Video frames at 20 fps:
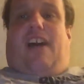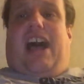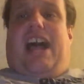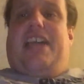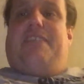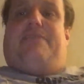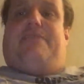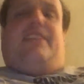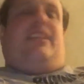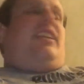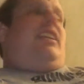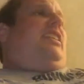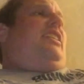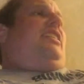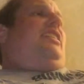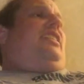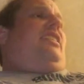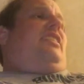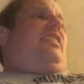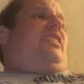Vive,
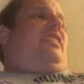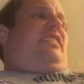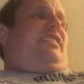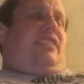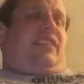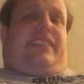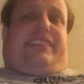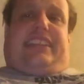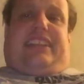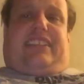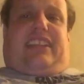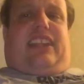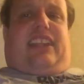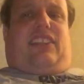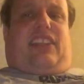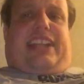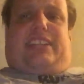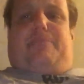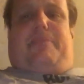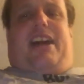there are things I
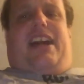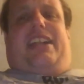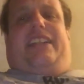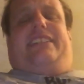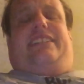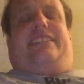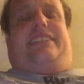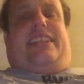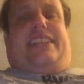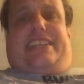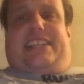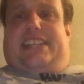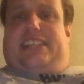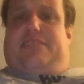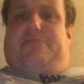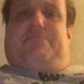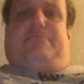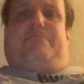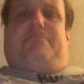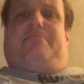liked about it and I
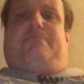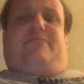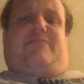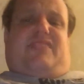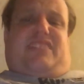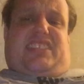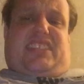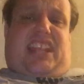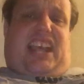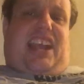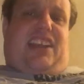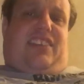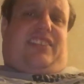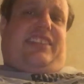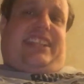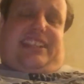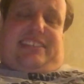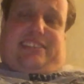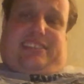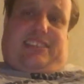didn't. I don't
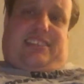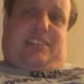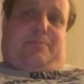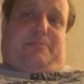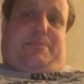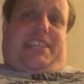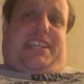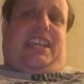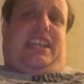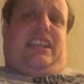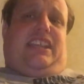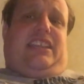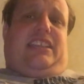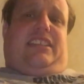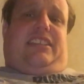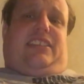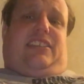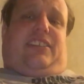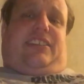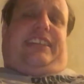think it's going to be...
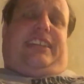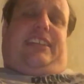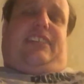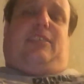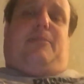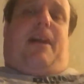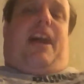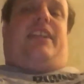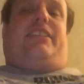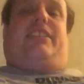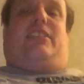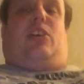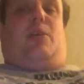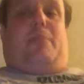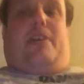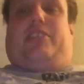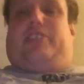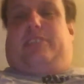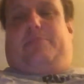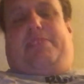There are things about it that are
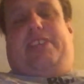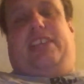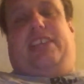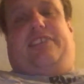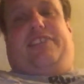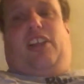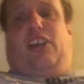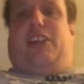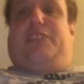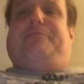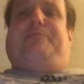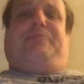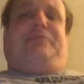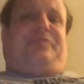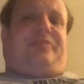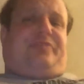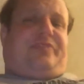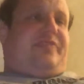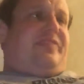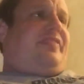better than PSVR,
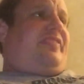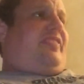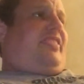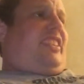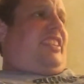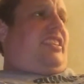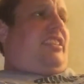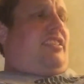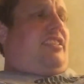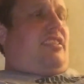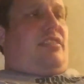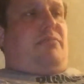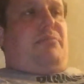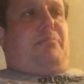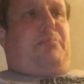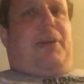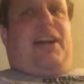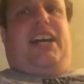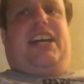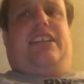
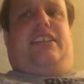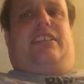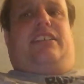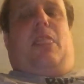but